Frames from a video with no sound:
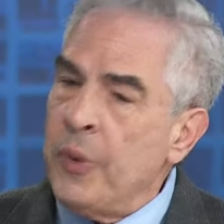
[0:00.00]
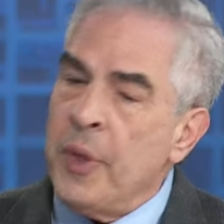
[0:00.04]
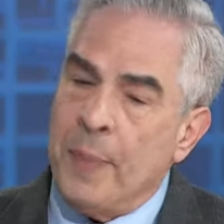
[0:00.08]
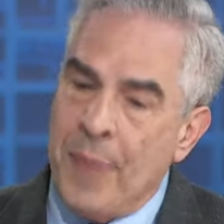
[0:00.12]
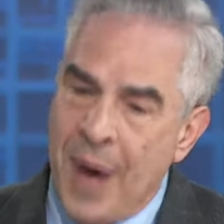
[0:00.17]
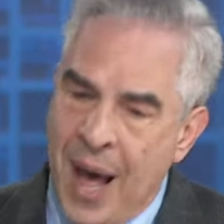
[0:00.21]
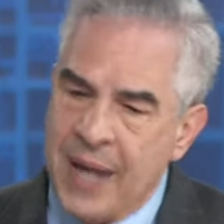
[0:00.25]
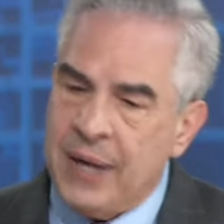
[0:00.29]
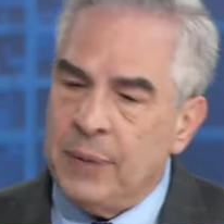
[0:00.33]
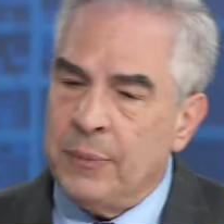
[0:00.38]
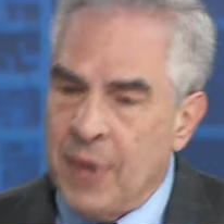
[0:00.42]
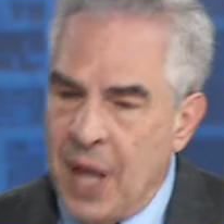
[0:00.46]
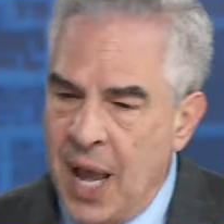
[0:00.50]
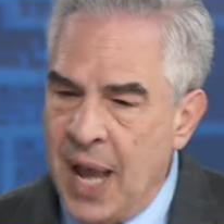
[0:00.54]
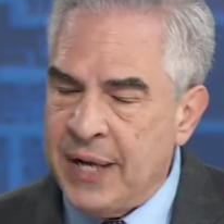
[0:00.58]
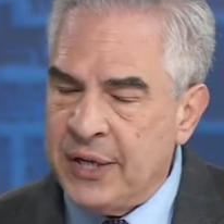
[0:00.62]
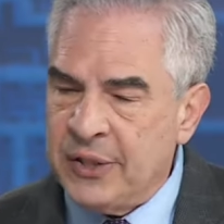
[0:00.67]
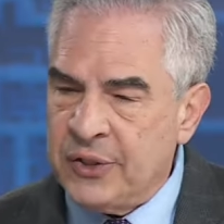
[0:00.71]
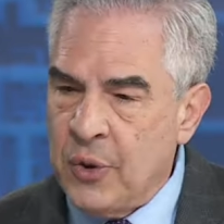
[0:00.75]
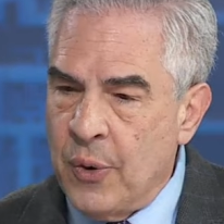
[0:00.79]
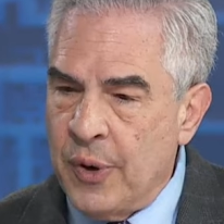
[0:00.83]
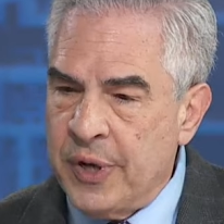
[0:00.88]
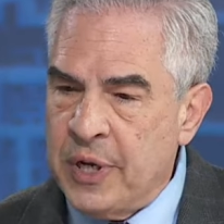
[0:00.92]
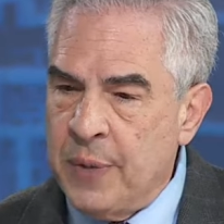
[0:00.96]
The bottom line
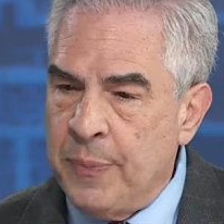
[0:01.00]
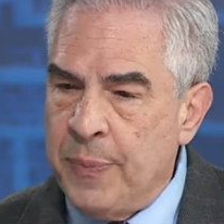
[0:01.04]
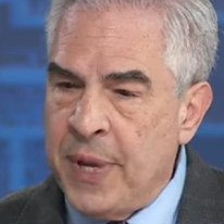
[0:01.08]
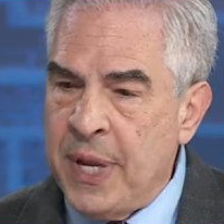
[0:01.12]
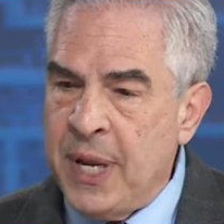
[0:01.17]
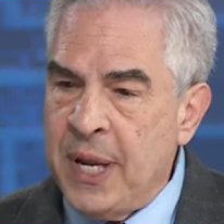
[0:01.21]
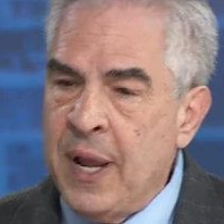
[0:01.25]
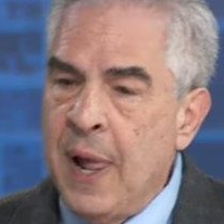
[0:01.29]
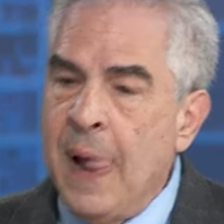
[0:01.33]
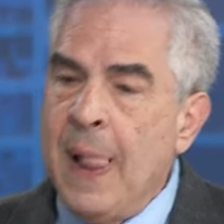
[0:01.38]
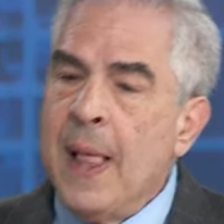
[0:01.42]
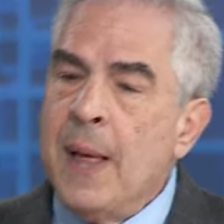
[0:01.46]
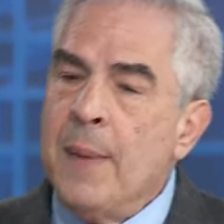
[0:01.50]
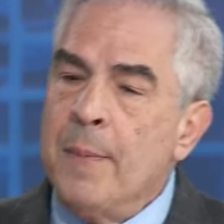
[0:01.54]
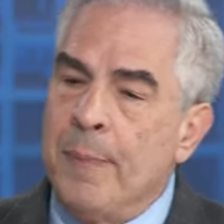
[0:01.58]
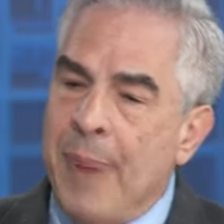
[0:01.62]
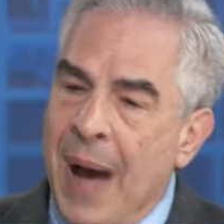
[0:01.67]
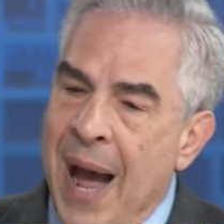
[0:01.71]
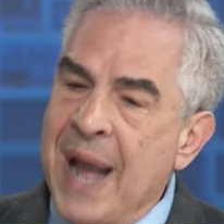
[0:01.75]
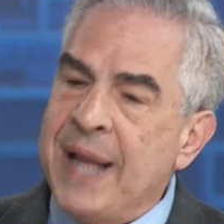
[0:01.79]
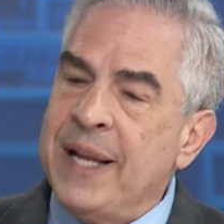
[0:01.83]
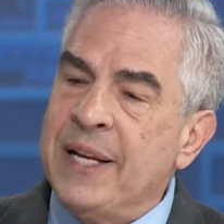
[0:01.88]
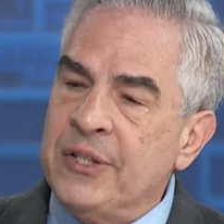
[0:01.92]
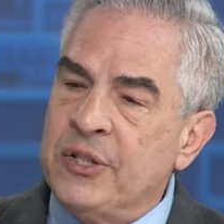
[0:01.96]
is going to be
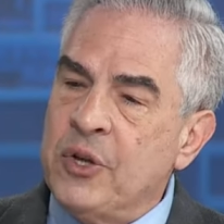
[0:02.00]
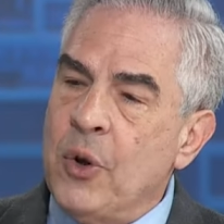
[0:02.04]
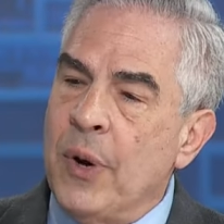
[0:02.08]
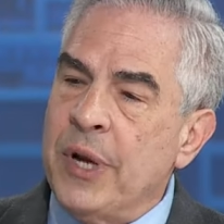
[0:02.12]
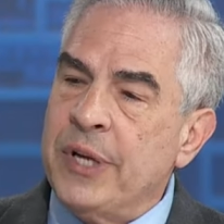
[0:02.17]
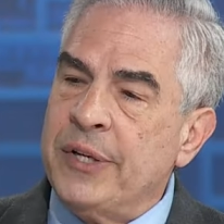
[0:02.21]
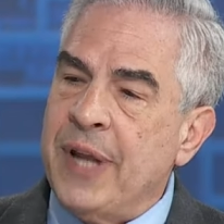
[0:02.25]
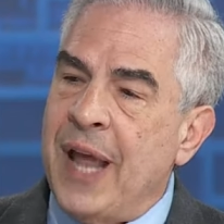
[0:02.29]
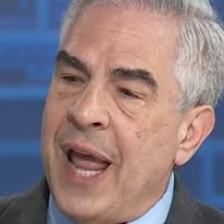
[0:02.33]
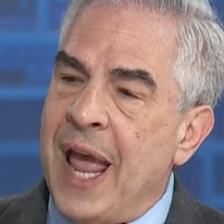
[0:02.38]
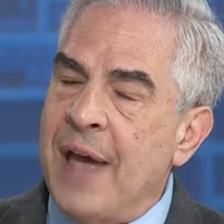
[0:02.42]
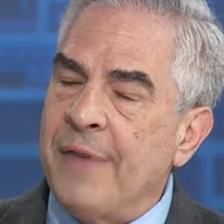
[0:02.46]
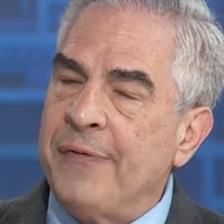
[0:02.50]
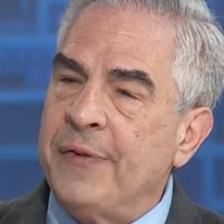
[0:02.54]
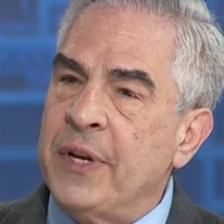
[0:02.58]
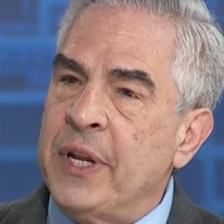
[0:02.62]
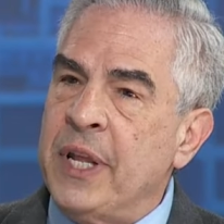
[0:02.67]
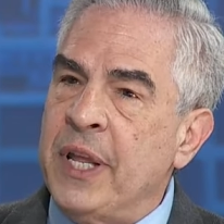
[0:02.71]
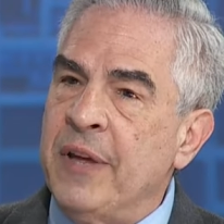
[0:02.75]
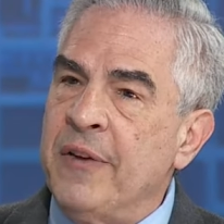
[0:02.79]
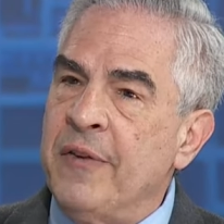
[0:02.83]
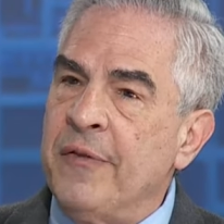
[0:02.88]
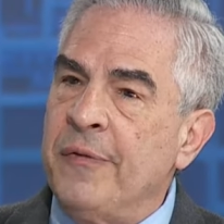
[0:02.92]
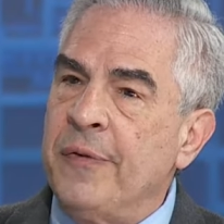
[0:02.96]
Biden is going to have to
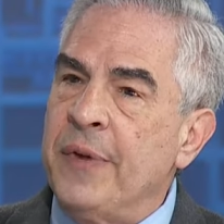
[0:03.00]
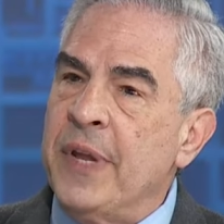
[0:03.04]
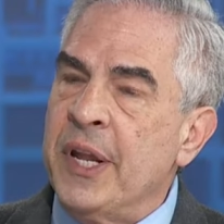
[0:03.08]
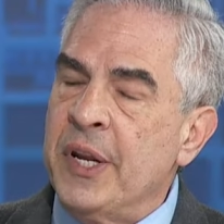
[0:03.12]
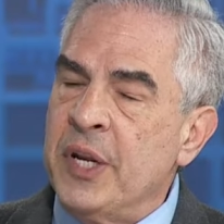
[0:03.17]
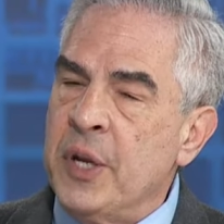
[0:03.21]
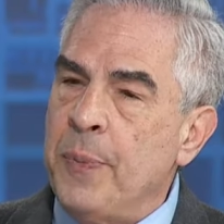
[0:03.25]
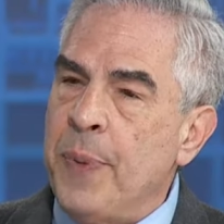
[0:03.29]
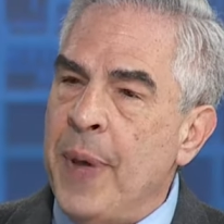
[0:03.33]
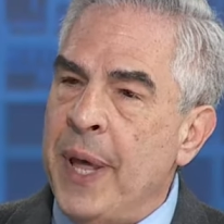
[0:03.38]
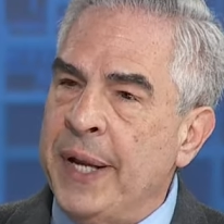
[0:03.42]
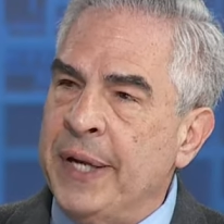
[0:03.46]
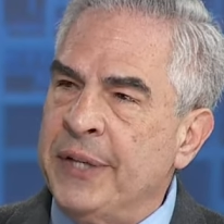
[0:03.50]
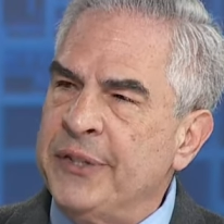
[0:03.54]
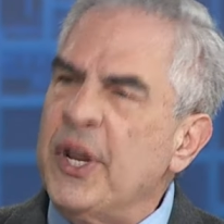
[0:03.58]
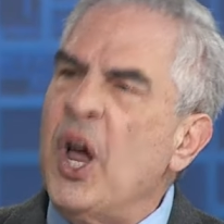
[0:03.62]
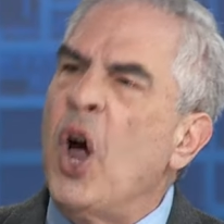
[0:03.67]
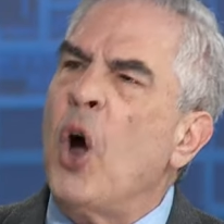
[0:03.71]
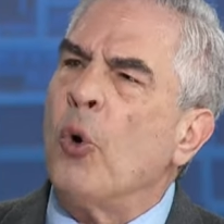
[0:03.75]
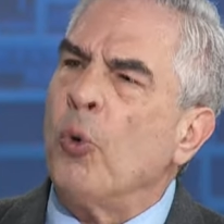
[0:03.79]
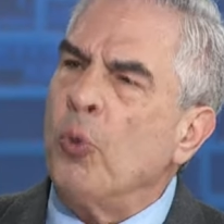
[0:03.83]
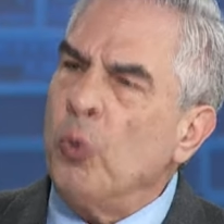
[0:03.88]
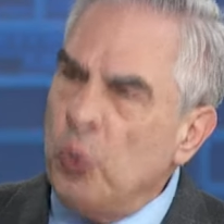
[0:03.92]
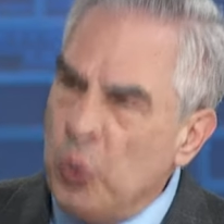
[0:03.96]
give independents
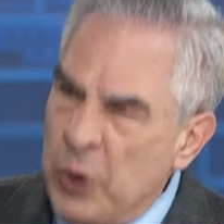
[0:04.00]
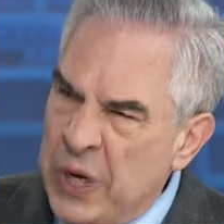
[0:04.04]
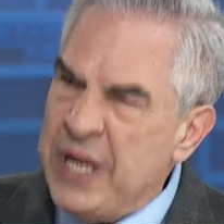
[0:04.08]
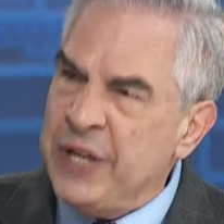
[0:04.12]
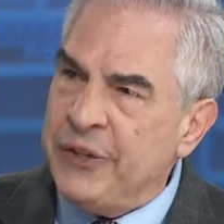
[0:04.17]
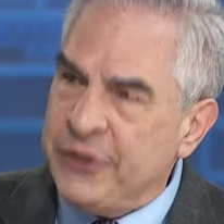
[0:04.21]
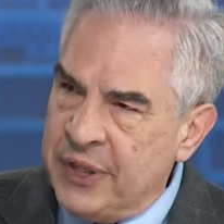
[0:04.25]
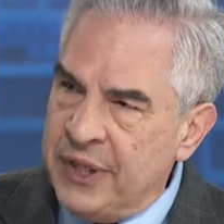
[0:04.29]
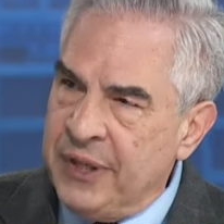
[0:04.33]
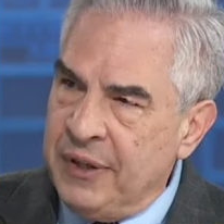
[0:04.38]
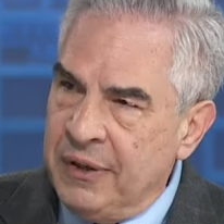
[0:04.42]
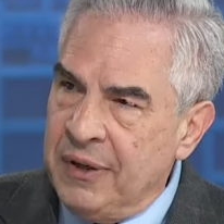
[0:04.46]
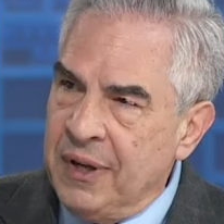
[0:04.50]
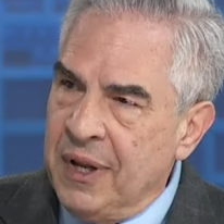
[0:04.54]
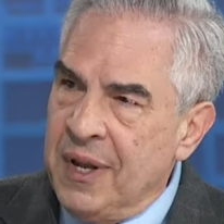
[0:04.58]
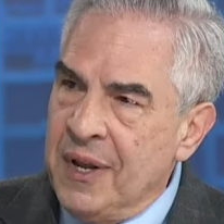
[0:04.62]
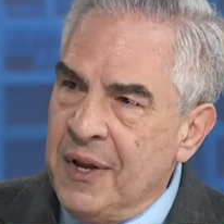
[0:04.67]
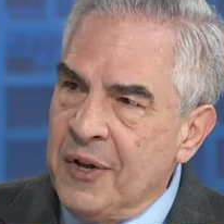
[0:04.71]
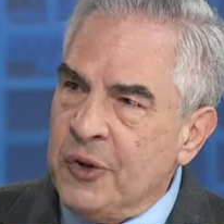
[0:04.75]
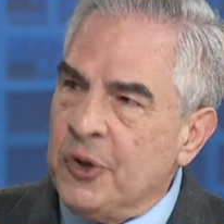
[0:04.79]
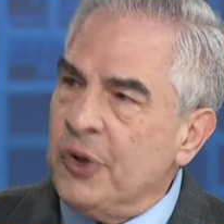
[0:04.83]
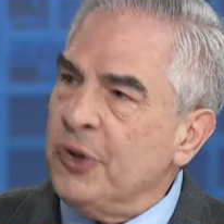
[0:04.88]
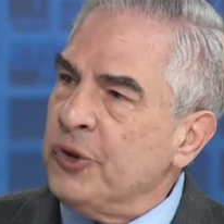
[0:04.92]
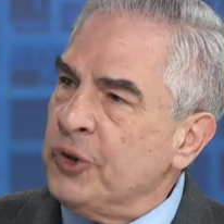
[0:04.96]
a reason
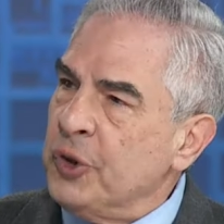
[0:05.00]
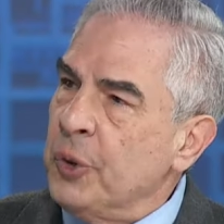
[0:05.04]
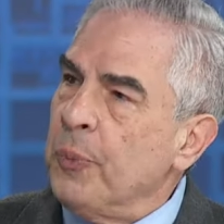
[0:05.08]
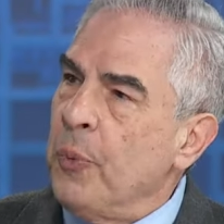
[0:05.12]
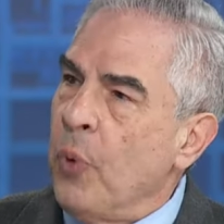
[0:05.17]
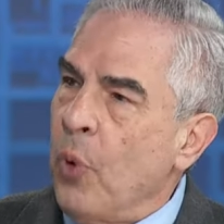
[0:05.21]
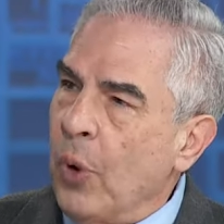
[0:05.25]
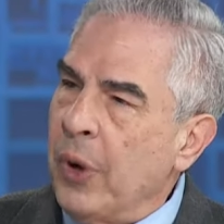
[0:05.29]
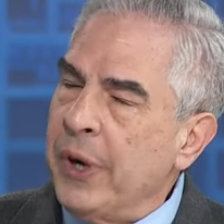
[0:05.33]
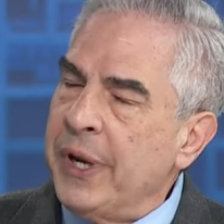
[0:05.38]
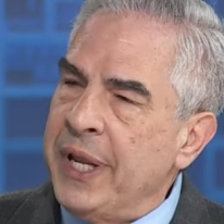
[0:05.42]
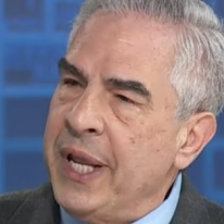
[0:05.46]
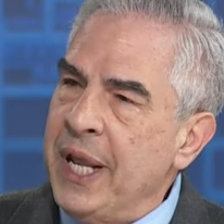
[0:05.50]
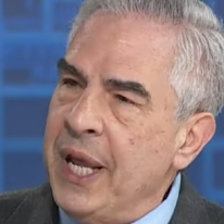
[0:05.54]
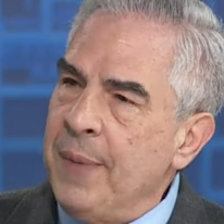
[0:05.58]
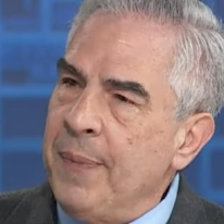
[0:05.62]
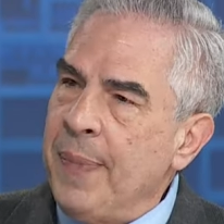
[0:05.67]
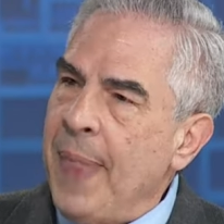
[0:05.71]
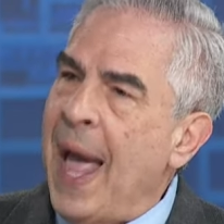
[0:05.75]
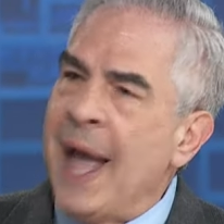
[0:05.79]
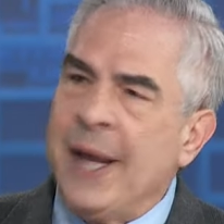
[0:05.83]
to support him.